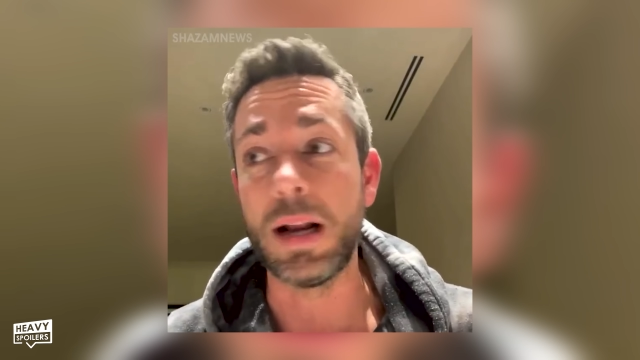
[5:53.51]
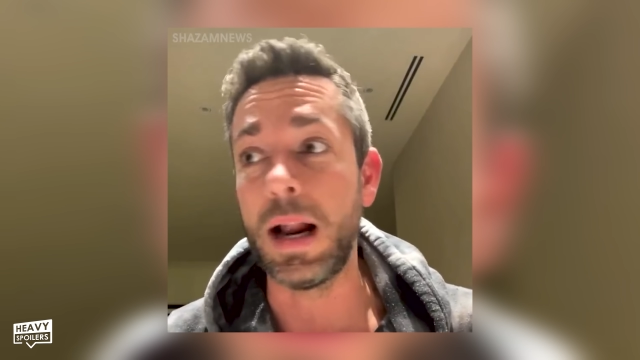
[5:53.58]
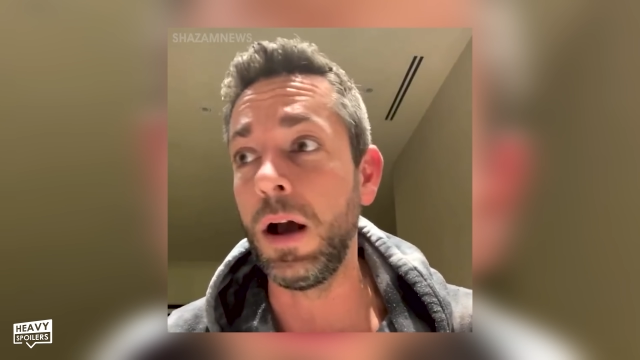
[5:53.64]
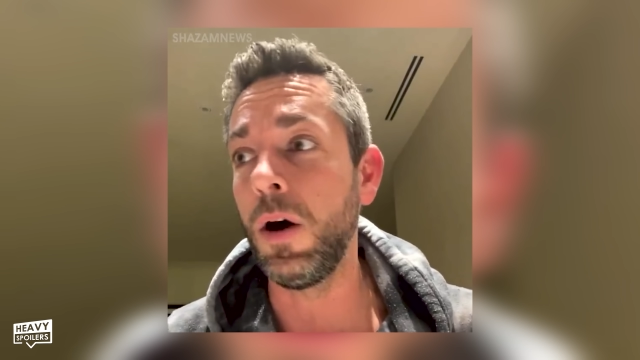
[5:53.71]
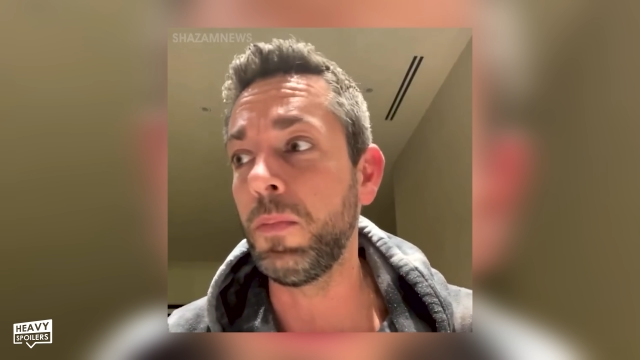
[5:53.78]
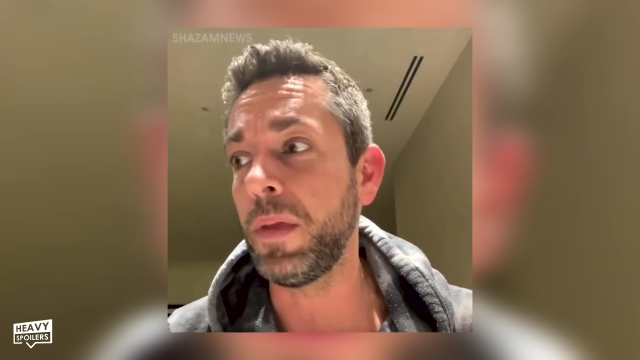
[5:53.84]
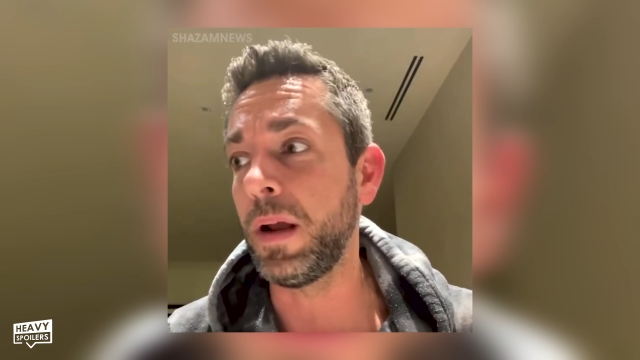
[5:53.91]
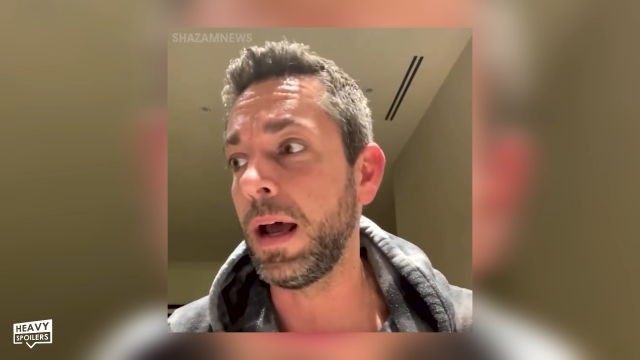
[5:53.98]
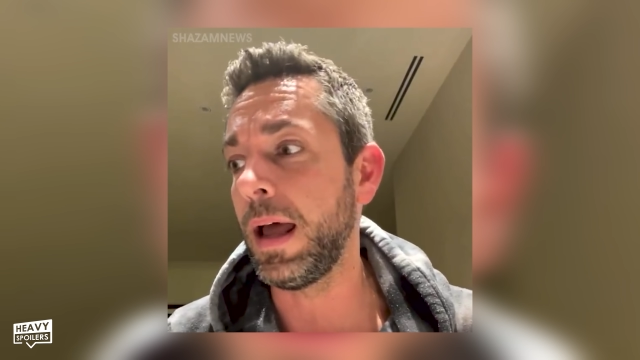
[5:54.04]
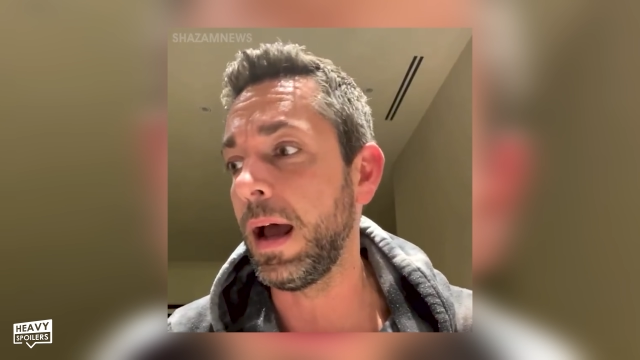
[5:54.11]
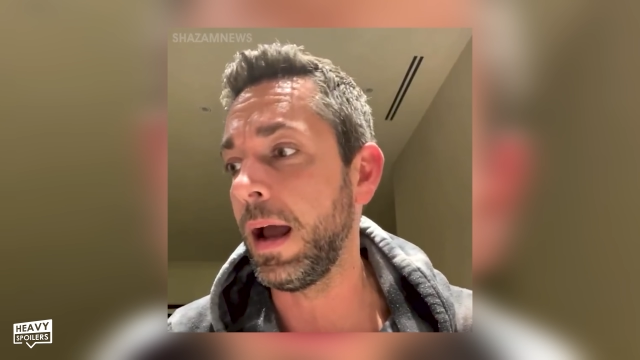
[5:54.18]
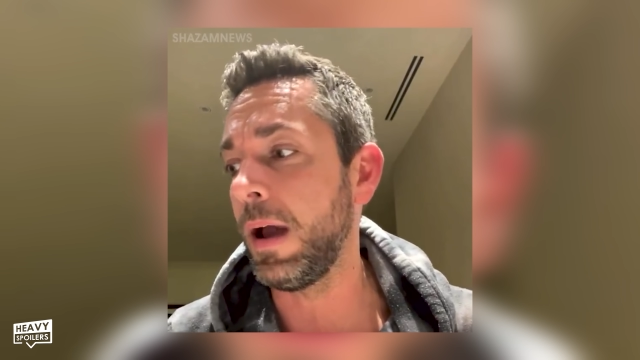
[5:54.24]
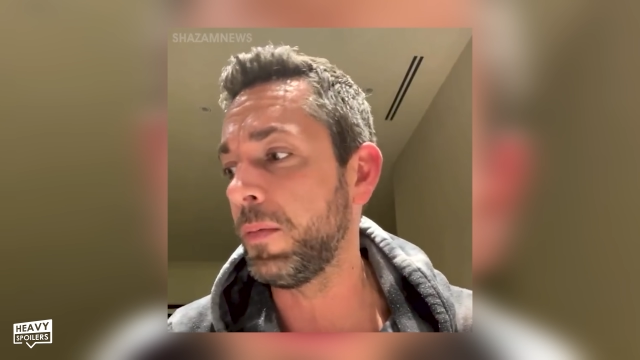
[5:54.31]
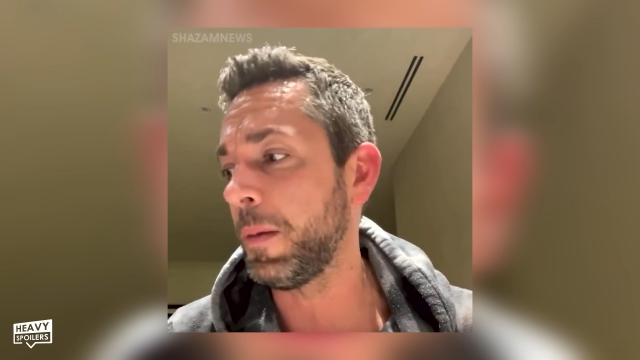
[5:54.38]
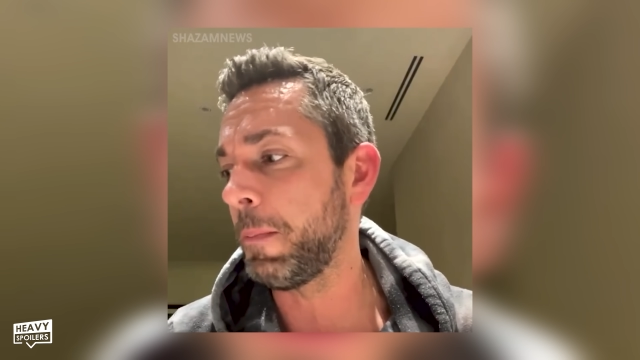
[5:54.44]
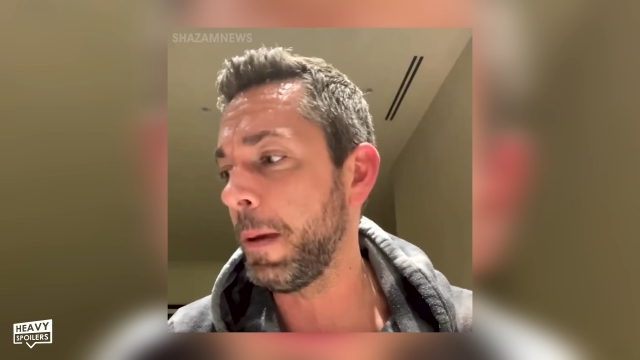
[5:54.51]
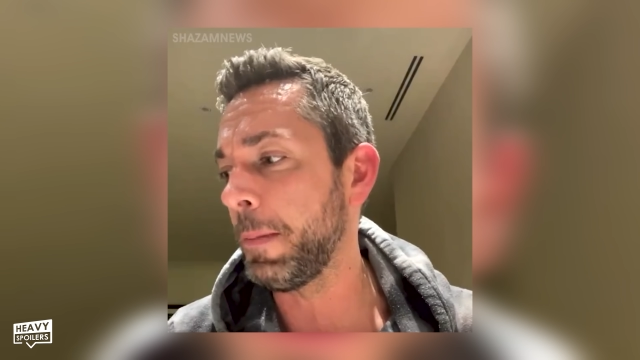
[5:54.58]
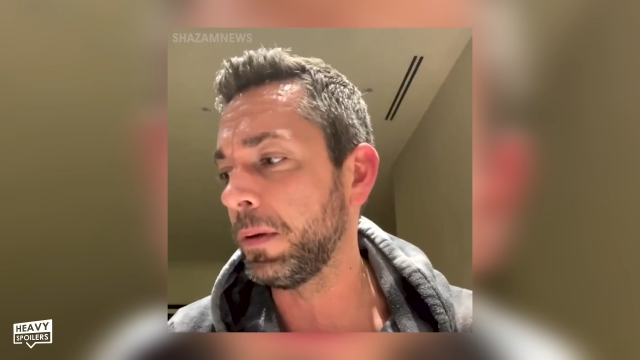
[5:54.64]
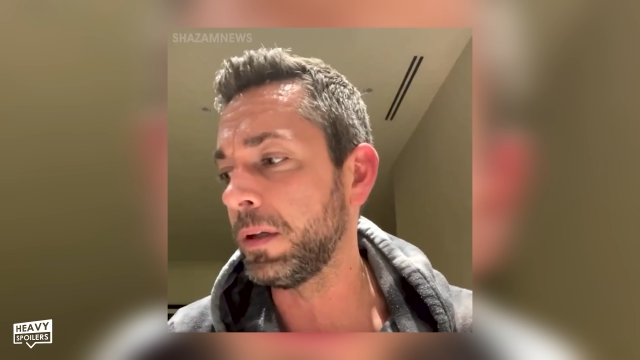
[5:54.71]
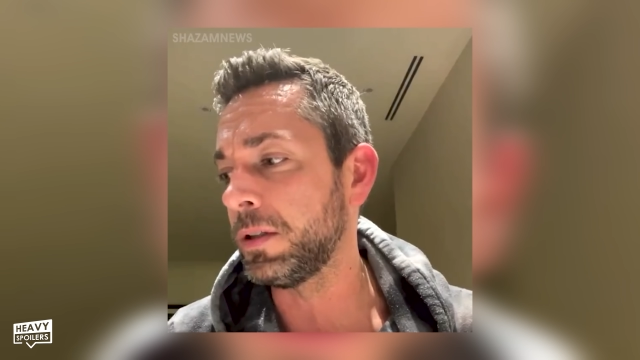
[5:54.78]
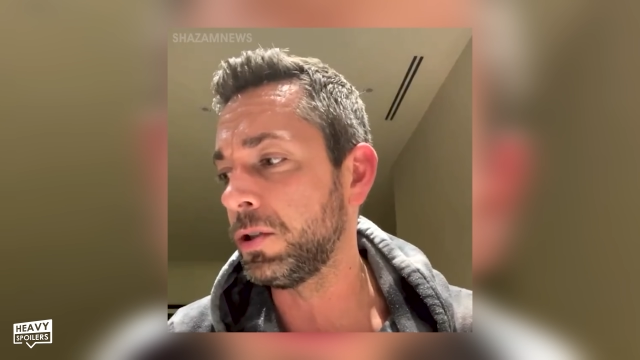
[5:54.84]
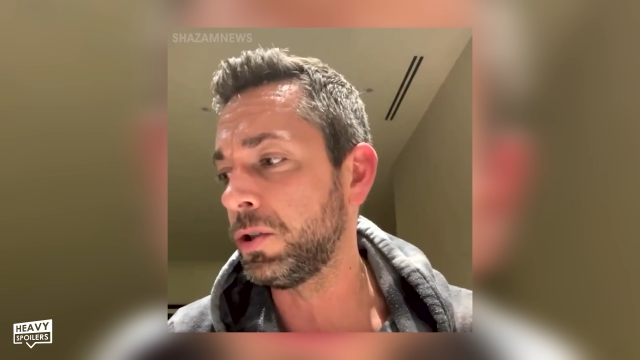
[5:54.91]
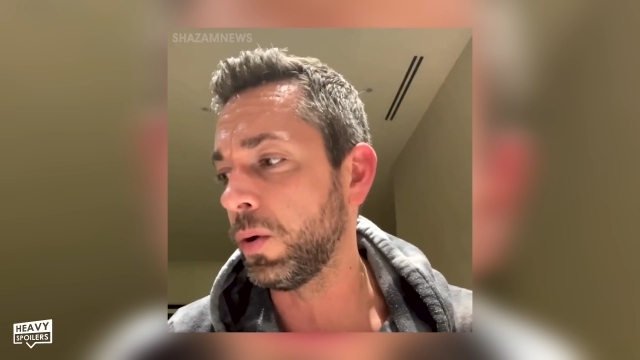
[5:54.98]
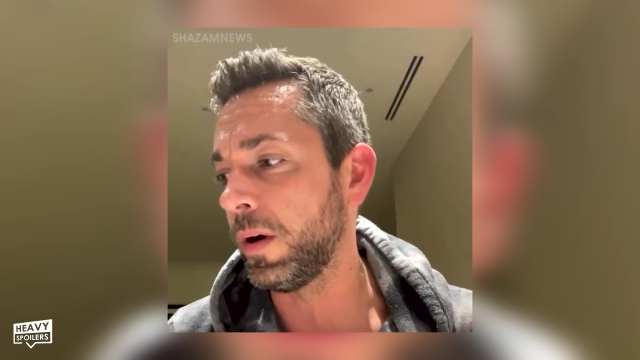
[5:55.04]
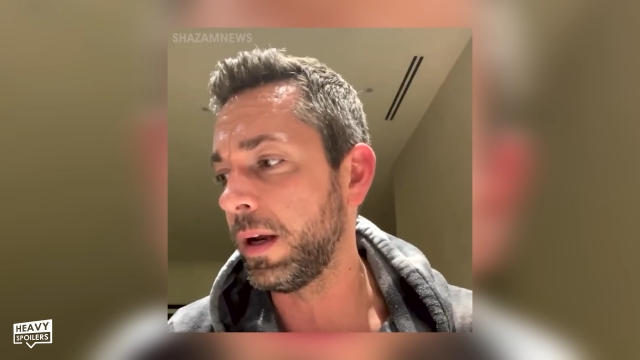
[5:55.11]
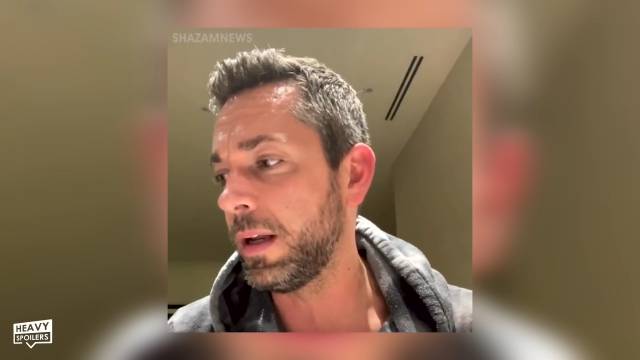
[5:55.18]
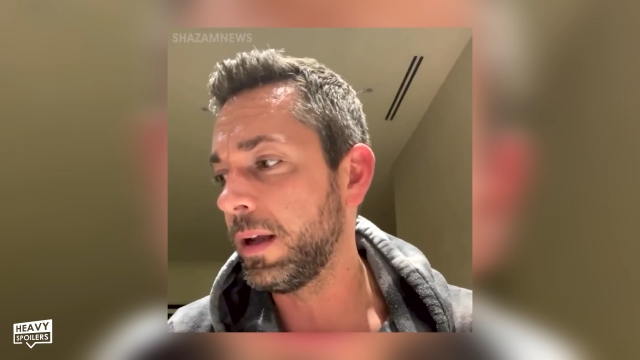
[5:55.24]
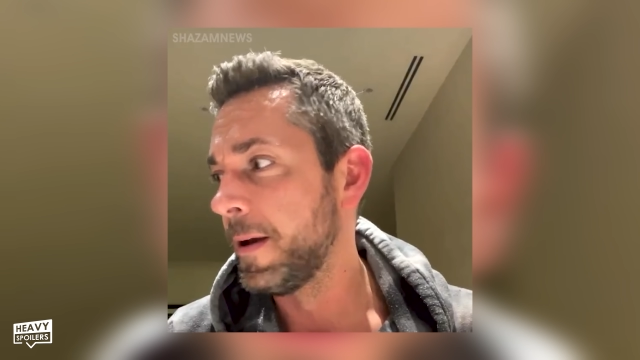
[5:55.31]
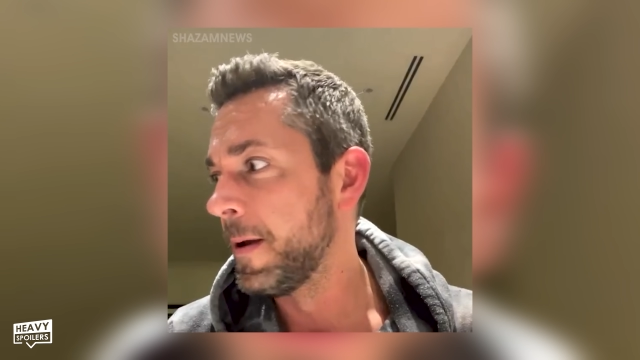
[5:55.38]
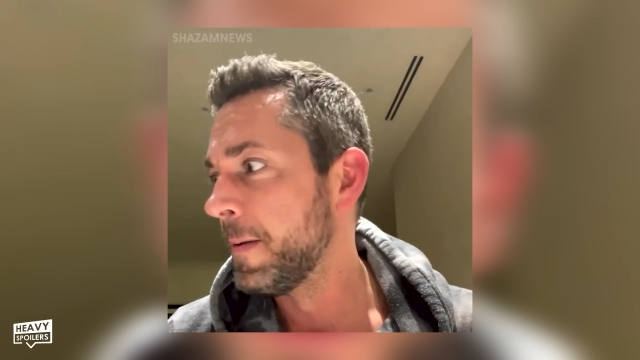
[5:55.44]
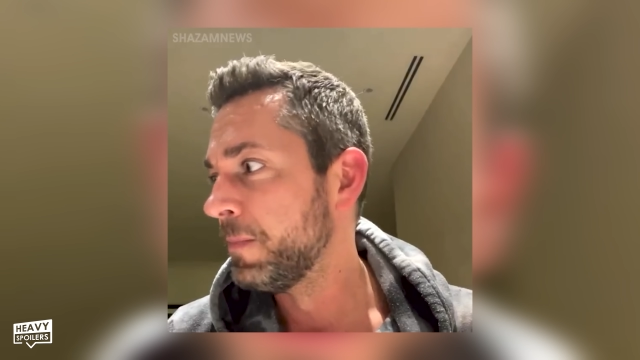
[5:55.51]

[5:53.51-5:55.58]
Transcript: And I hope that I, I hope that people enjoyed